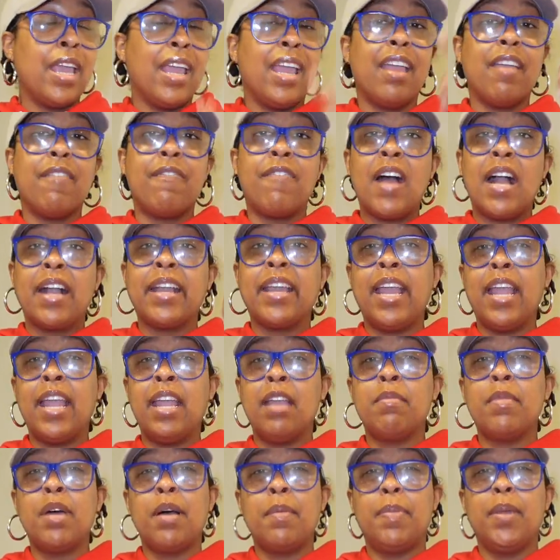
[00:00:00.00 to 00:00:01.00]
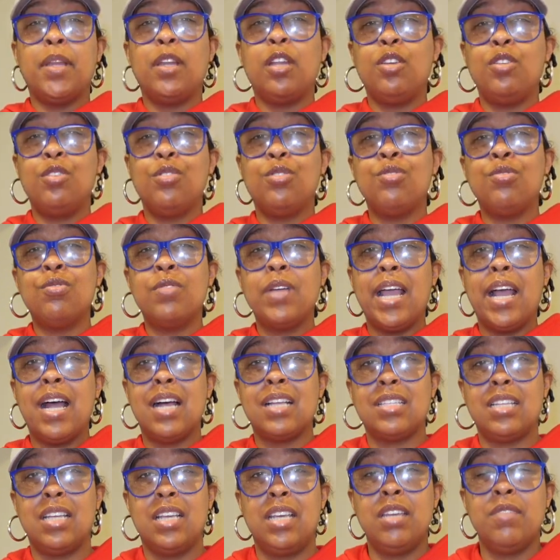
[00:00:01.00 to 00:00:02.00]
if I came up in a dude's
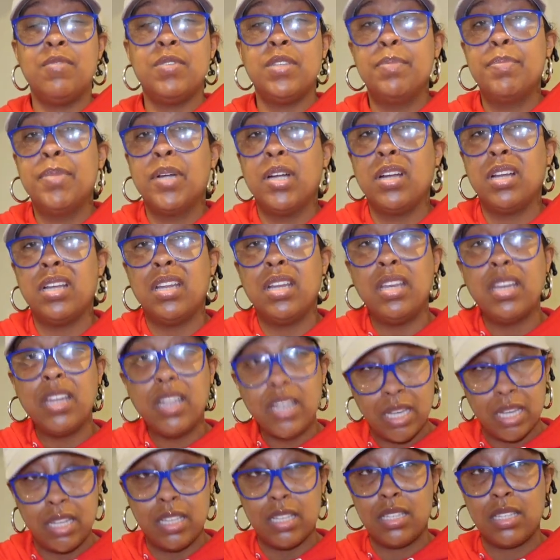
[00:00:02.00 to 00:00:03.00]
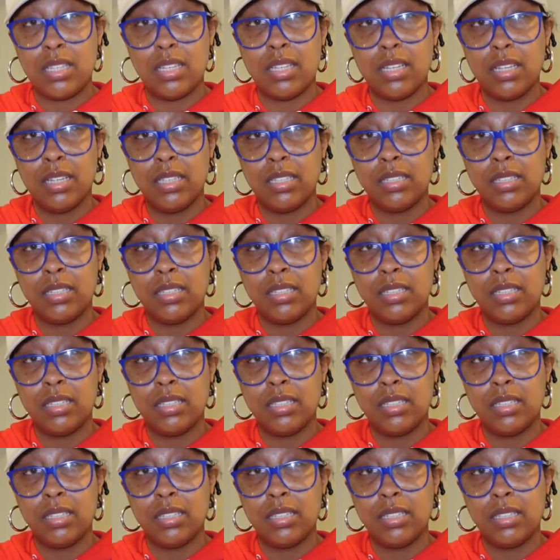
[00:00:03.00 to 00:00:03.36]
house and he was burning this,